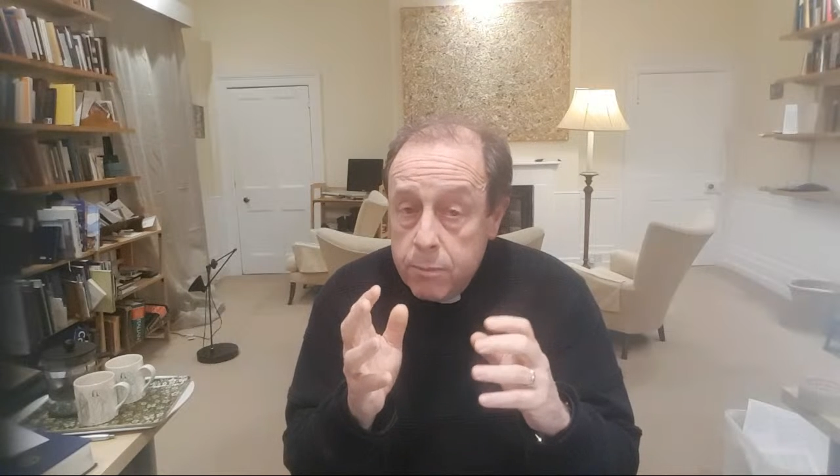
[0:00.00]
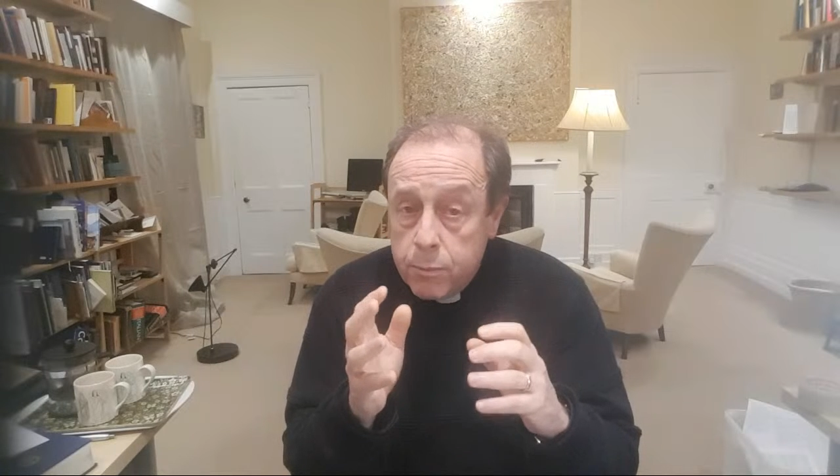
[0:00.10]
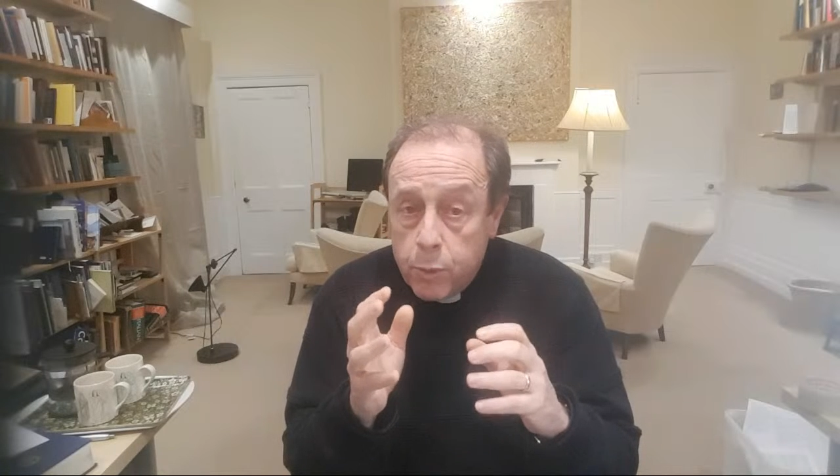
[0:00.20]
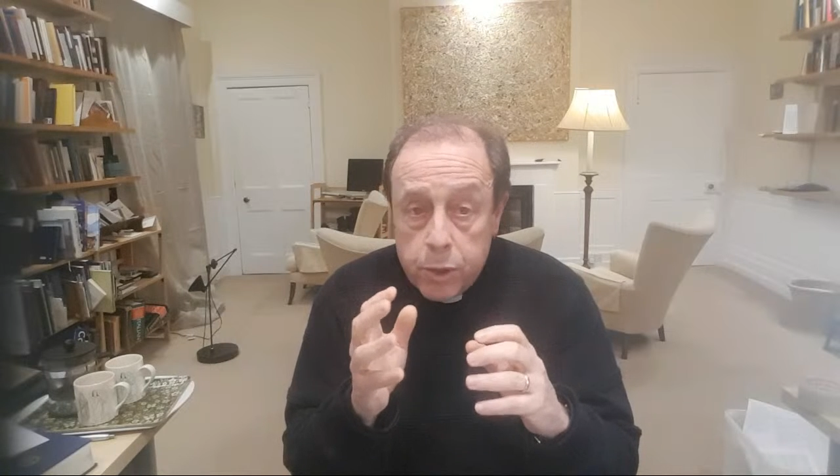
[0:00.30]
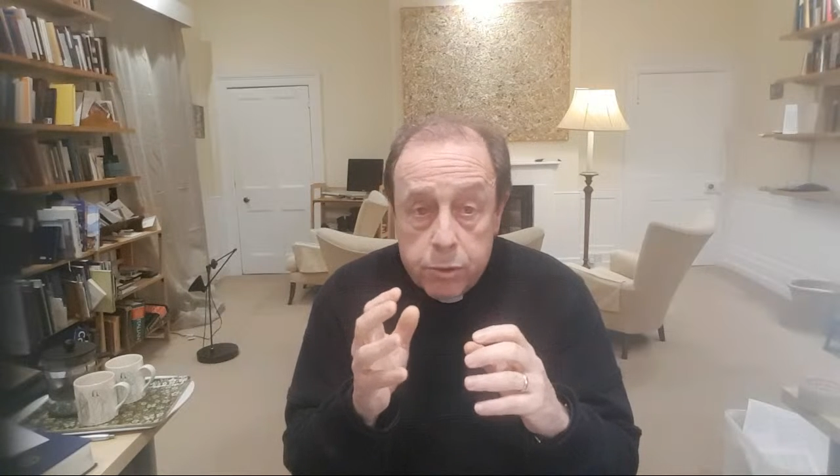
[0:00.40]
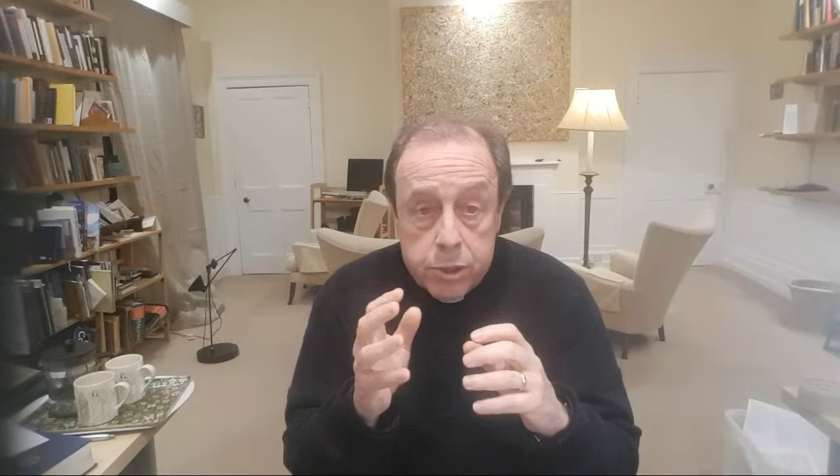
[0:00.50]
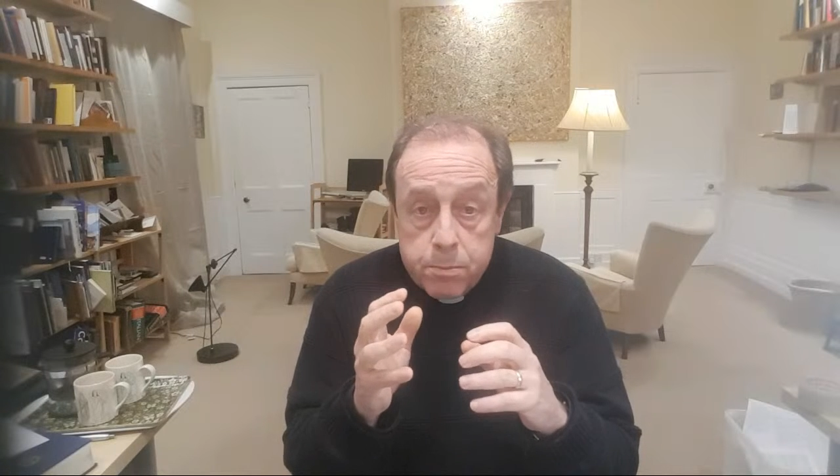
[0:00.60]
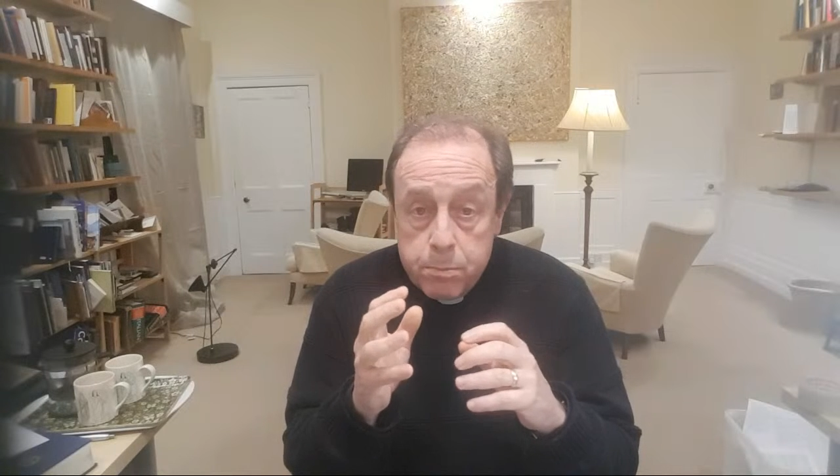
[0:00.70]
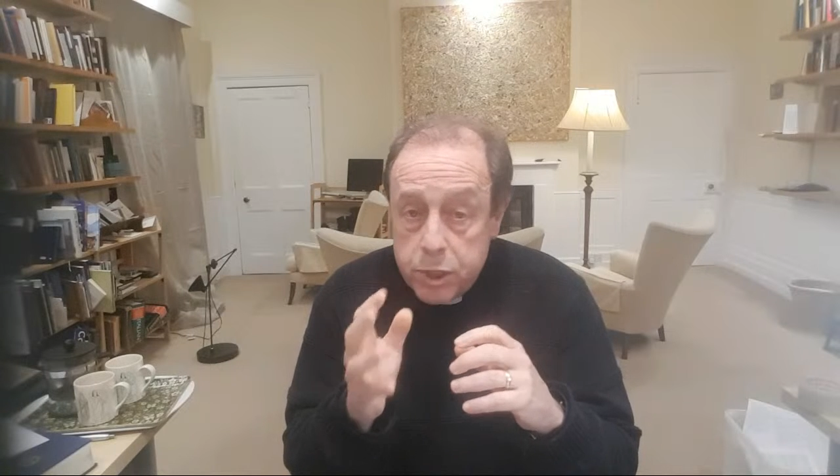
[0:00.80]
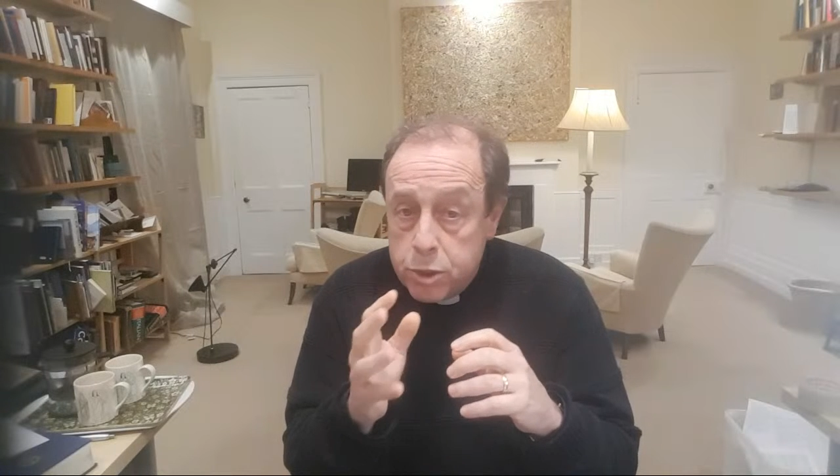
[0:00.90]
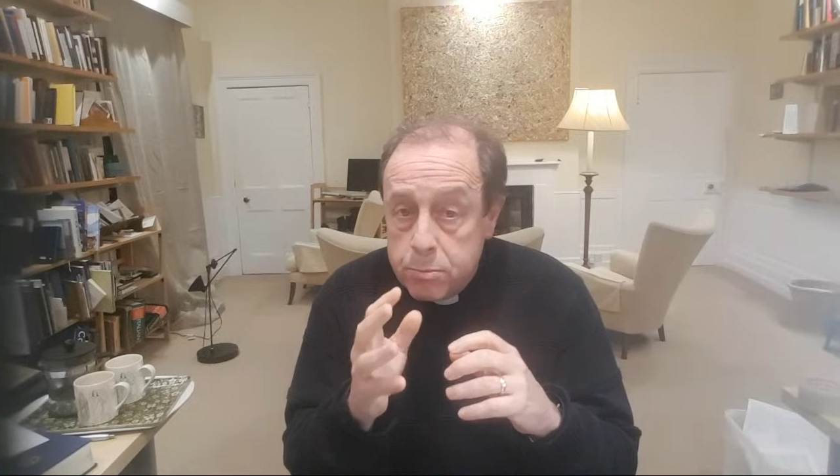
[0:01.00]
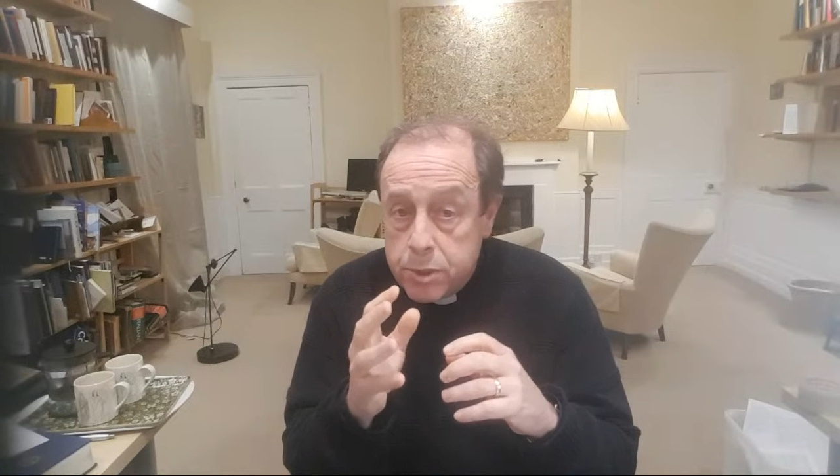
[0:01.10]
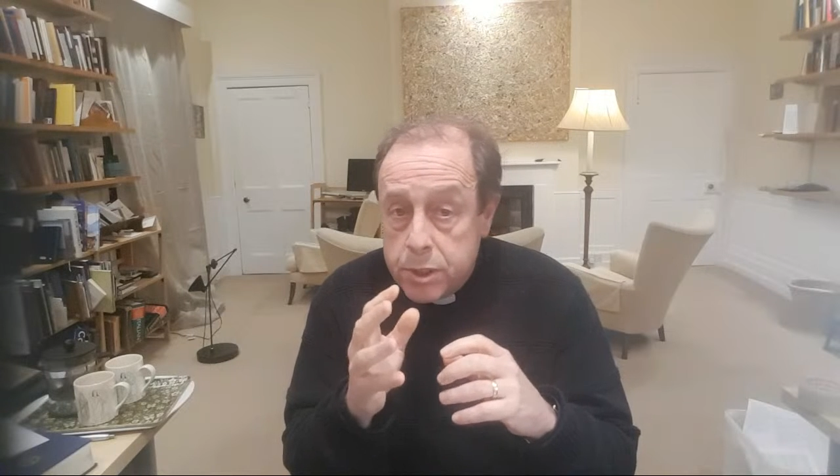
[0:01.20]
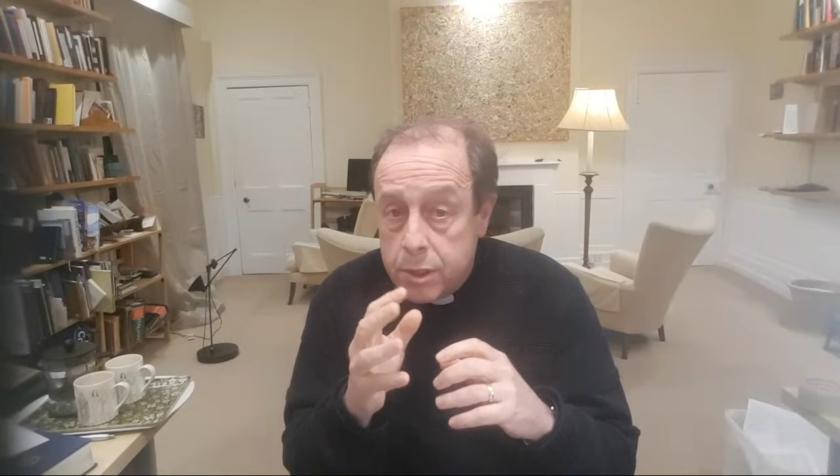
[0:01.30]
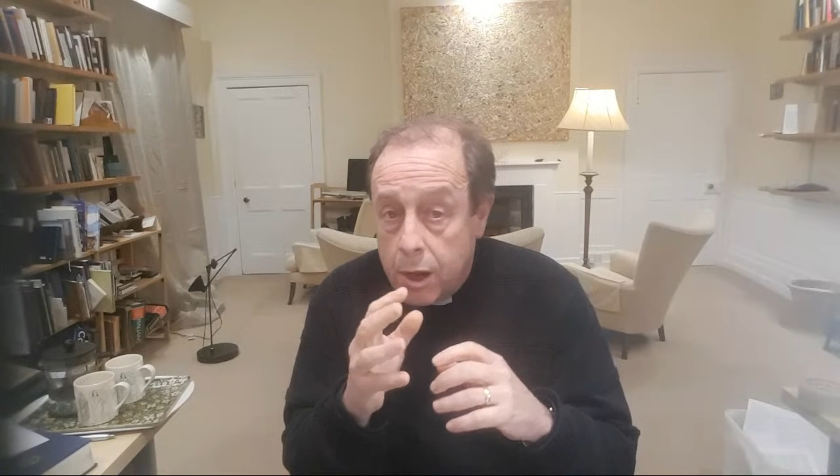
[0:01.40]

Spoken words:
whether it's bishops,